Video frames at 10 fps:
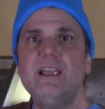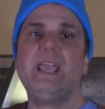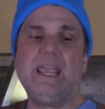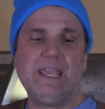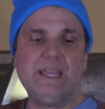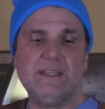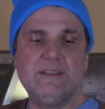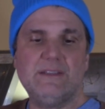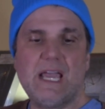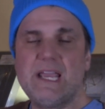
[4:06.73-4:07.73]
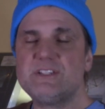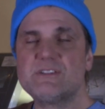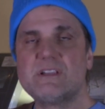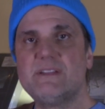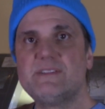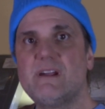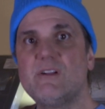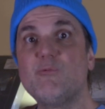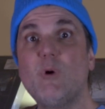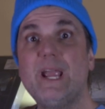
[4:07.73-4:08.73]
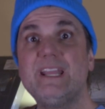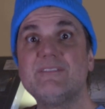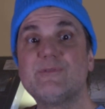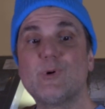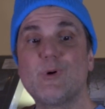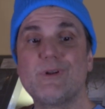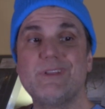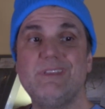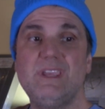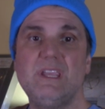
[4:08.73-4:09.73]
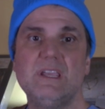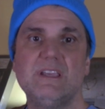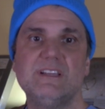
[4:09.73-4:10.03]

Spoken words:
and I just got tired of waiting for the